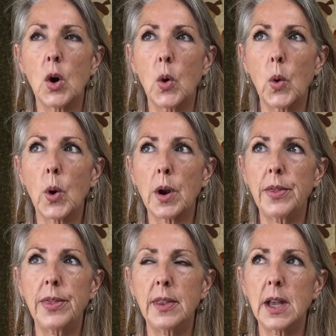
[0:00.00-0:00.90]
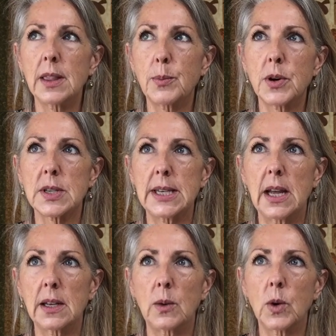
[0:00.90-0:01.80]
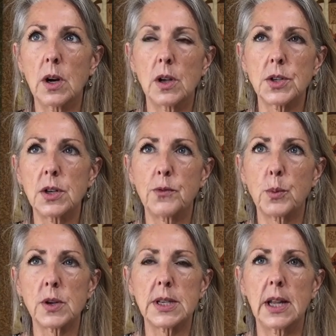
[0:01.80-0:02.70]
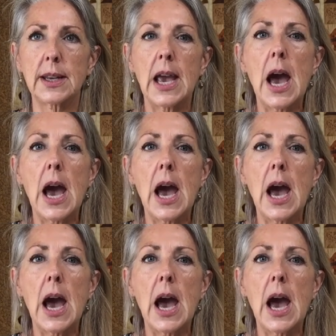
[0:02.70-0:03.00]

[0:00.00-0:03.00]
or not the personality, we're also different personality.